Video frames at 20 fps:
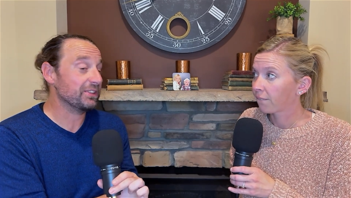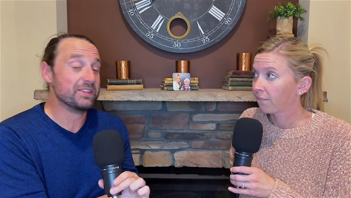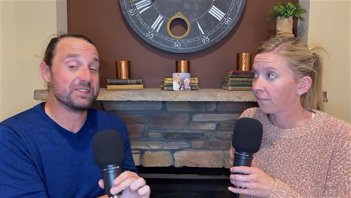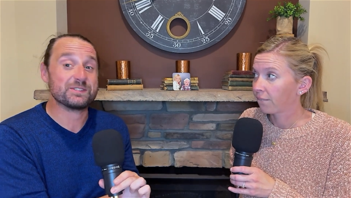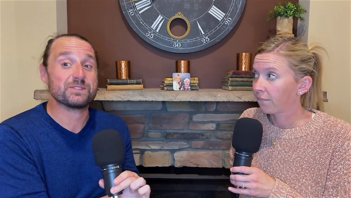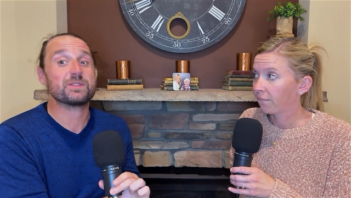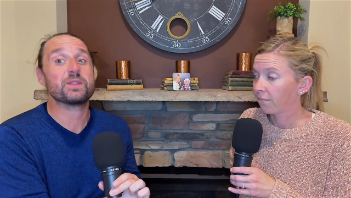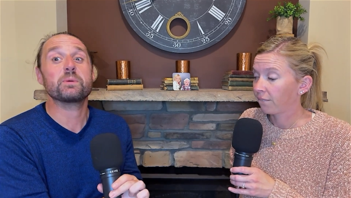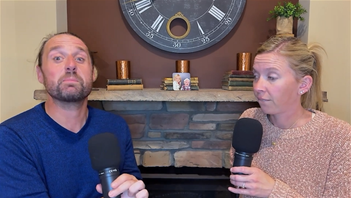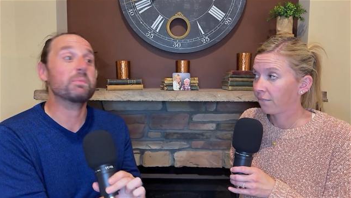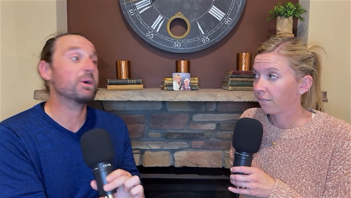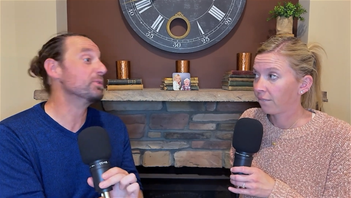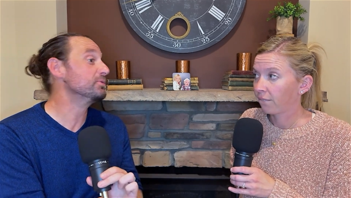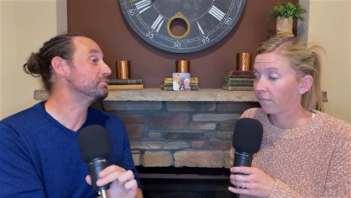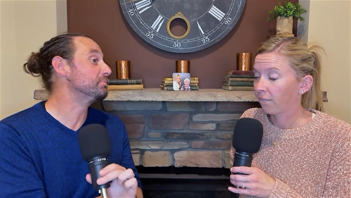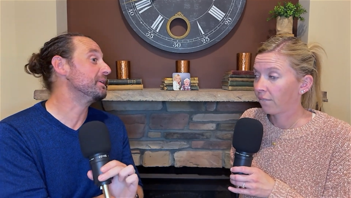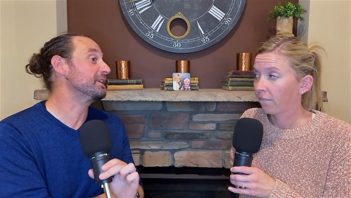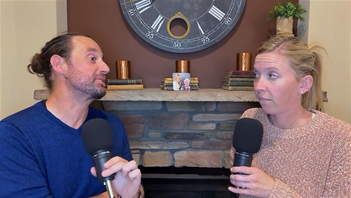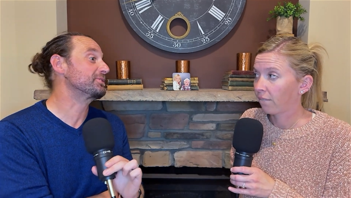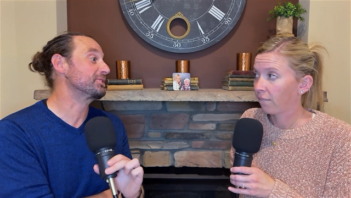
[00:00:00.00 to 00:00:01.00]
Speaker 1: it's the
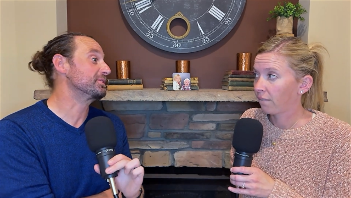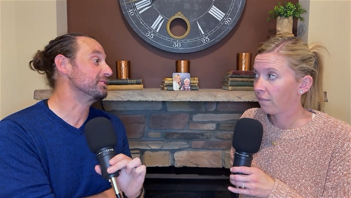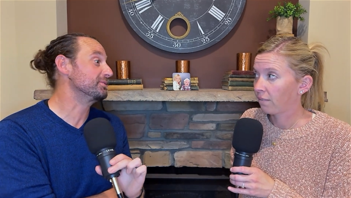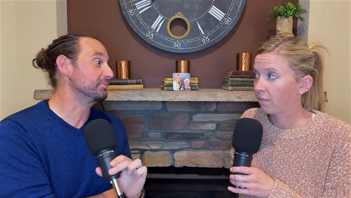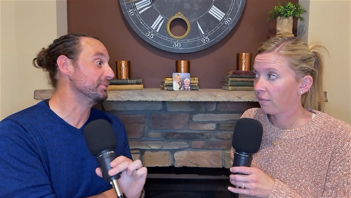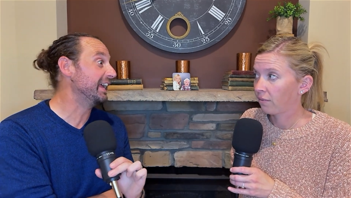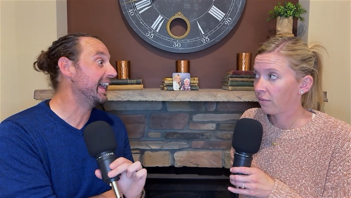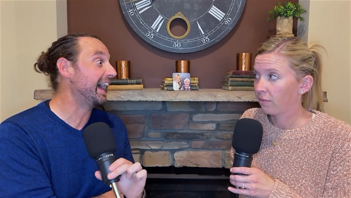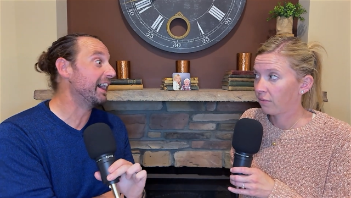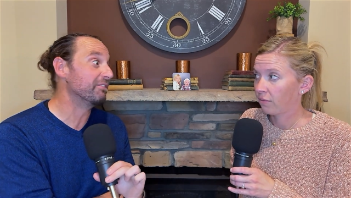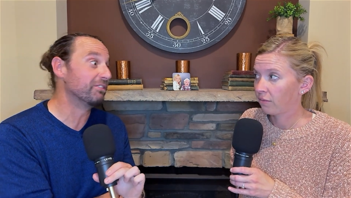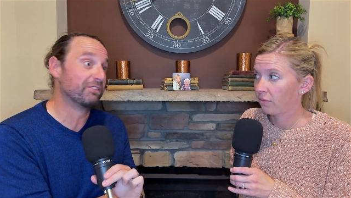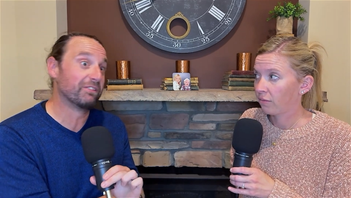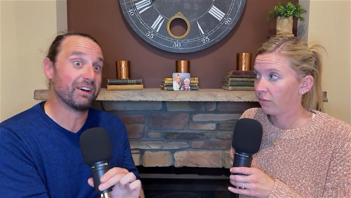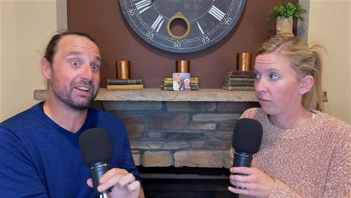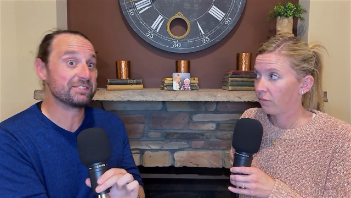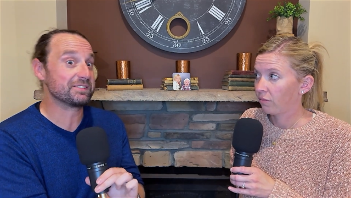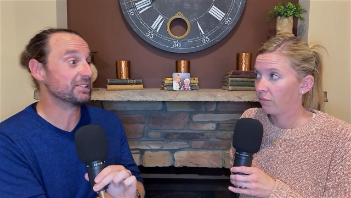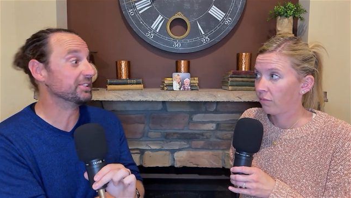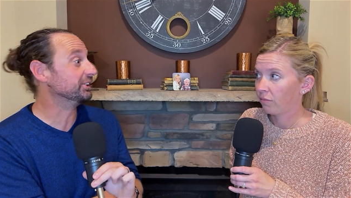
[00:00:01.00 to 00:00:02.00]
most pictures we have of
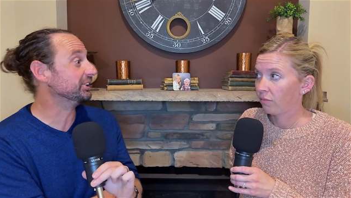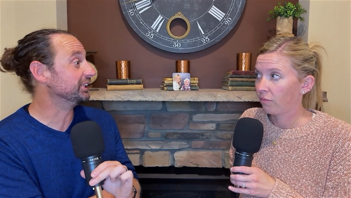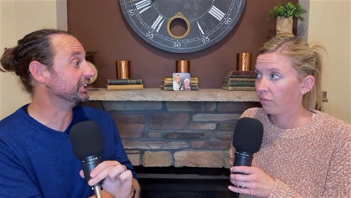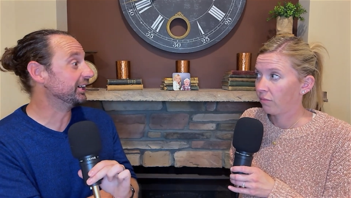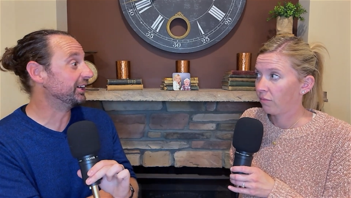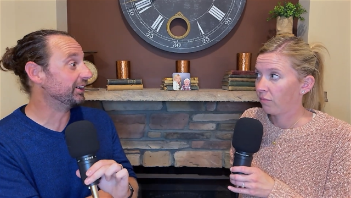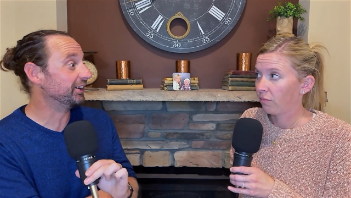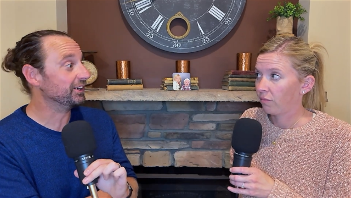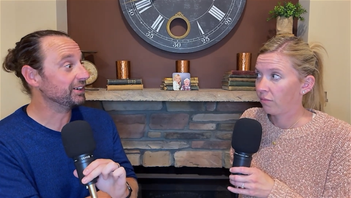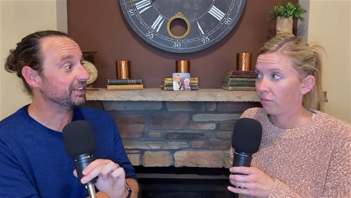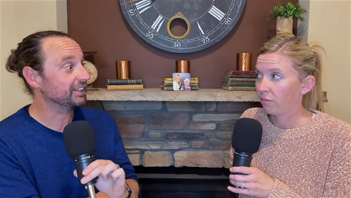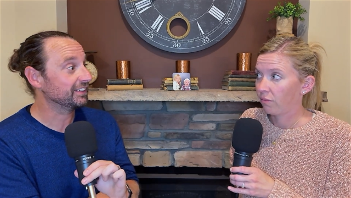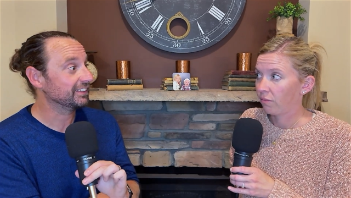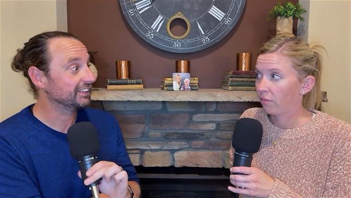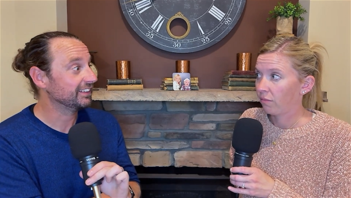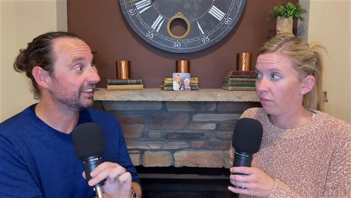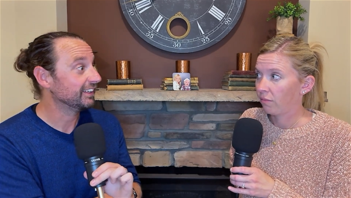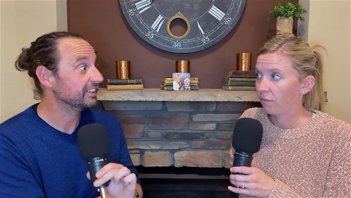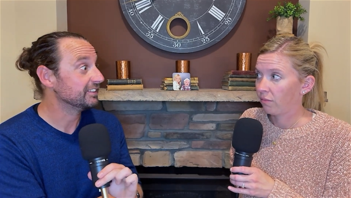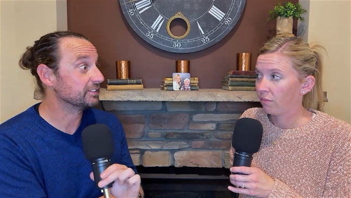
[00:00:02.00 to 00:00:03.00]
us in the yard.
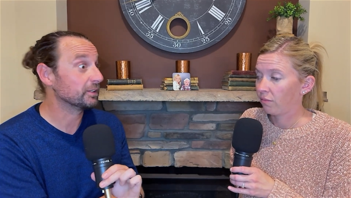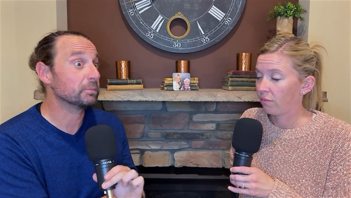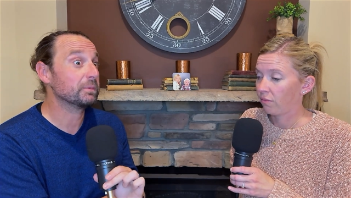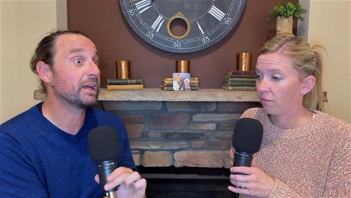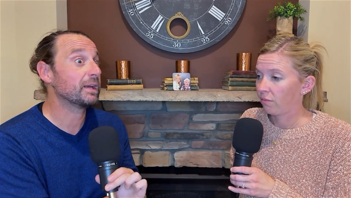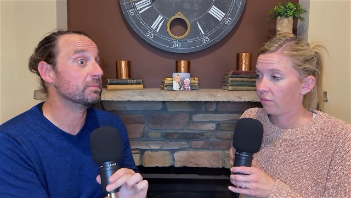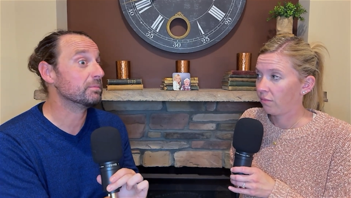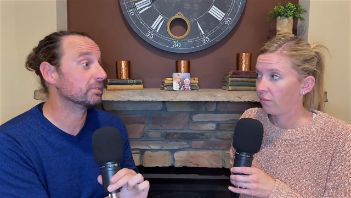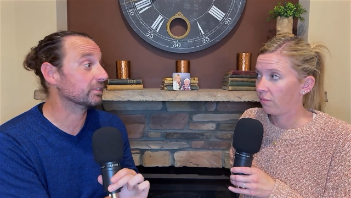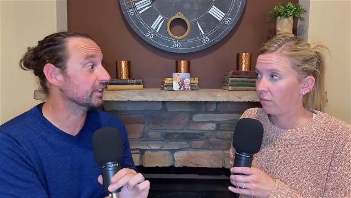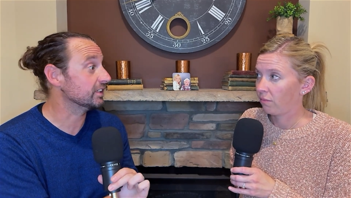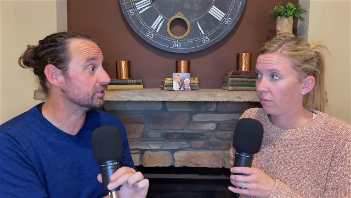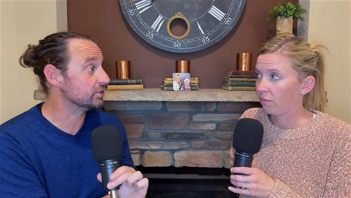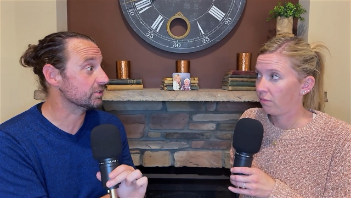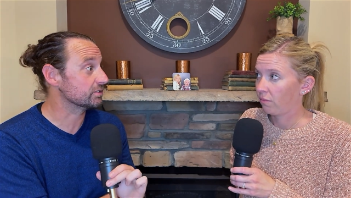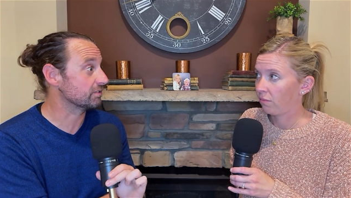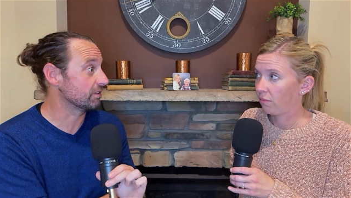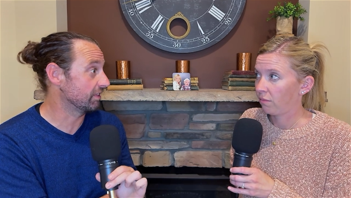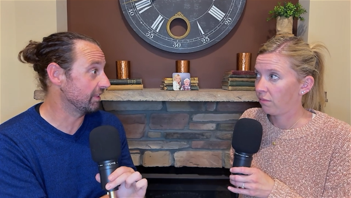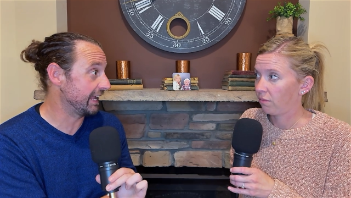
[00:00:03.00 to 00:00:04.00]
Sometimes like
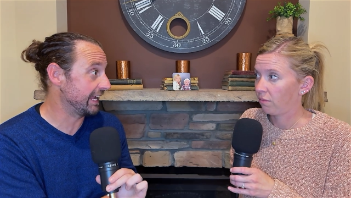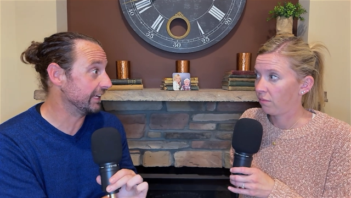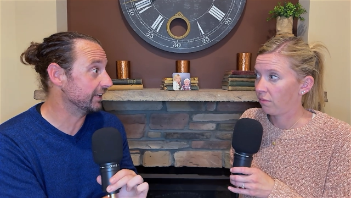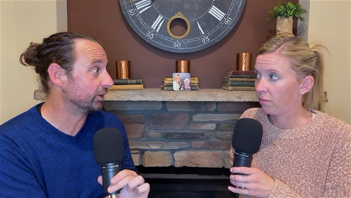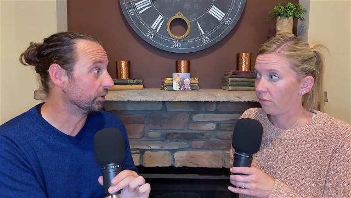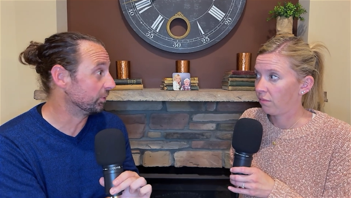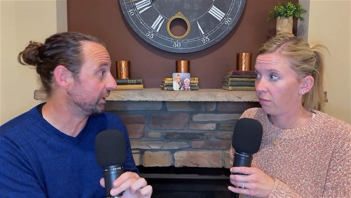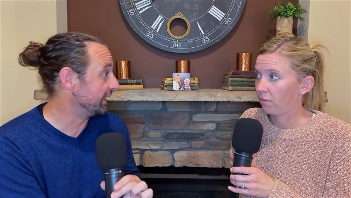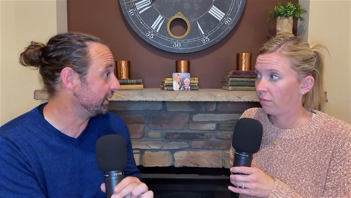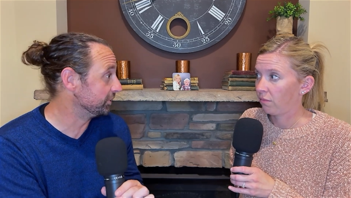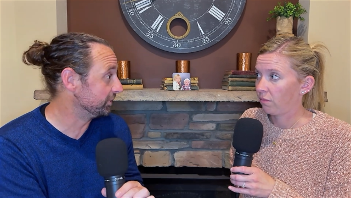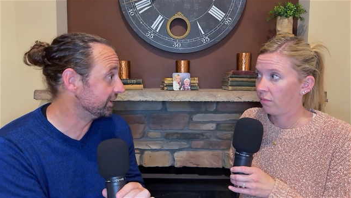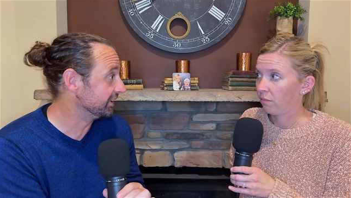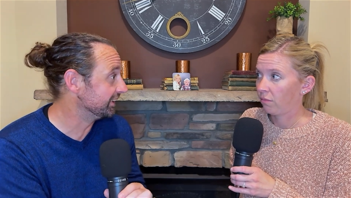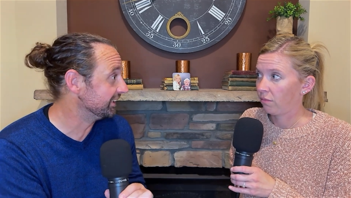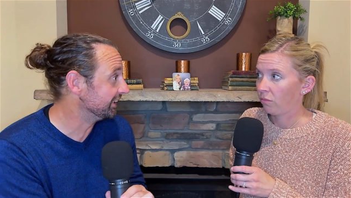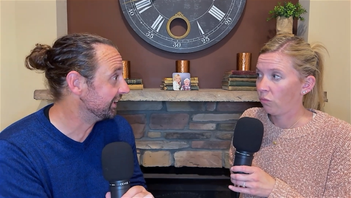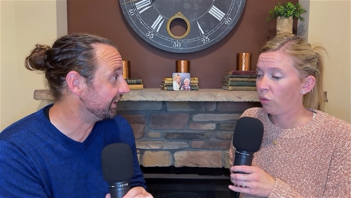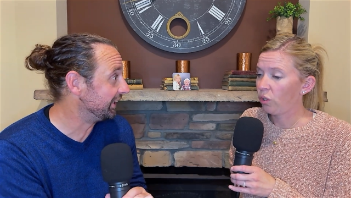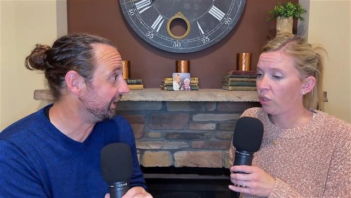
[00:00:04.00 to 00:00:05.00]
just laying around in the yard.